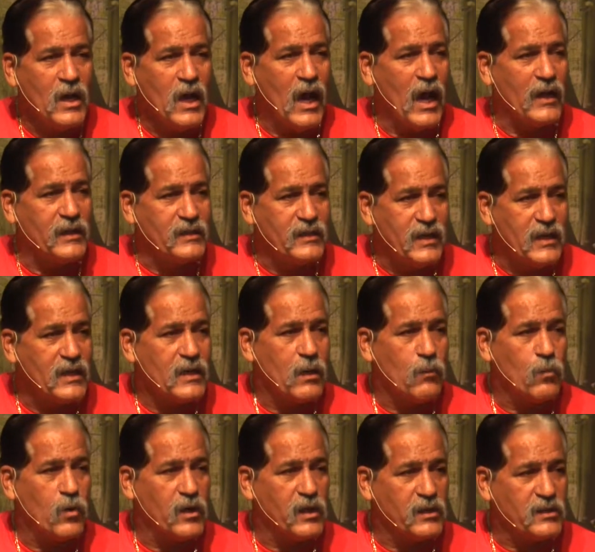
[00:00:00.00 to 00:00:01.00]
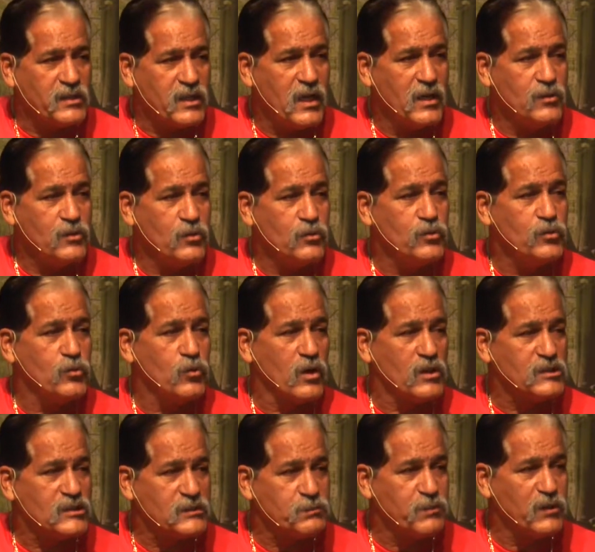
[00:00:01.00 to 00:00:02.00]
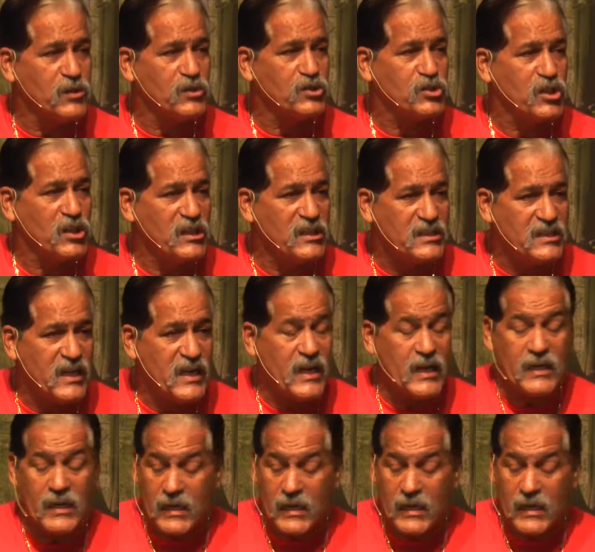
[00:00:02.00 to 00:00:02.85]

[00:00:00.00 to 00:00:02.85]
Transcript: again, I want to tell you, you are spiritually dead.